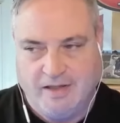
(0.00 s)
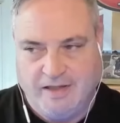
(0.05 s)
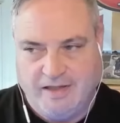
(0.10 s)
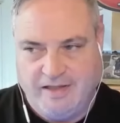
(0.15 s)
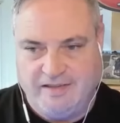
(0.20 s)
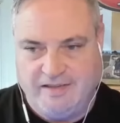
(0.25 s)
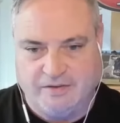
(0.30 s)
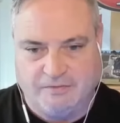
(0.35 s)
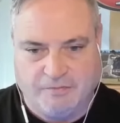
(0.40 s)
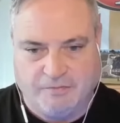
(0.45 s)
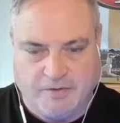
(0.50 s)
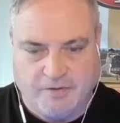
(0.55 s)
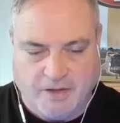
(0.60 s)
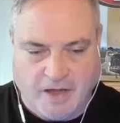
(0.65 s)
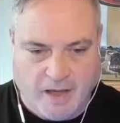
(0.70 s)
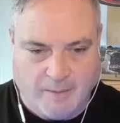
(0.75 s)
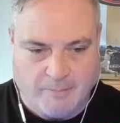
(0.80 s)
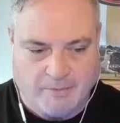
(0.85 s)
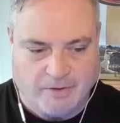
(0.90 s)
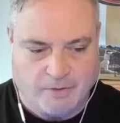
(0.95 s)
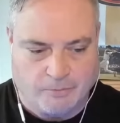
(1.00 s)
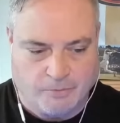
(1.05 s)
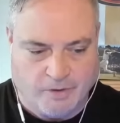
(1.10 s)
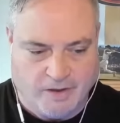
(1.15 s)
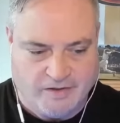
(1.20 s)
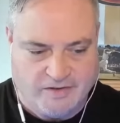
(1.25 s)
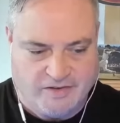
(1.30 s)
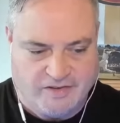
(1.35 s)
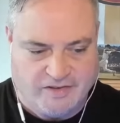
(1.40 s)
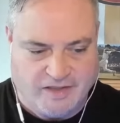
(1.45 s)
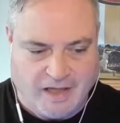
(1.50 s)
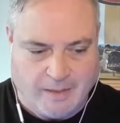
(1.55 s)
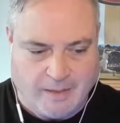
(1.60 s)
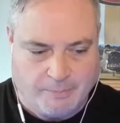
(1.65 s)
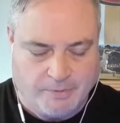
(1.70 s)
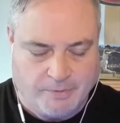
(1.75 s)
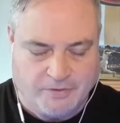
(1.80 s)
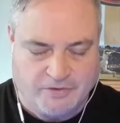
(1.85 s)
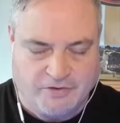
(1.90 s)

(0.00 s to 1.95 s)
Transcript: He's a phenomenal run stopper.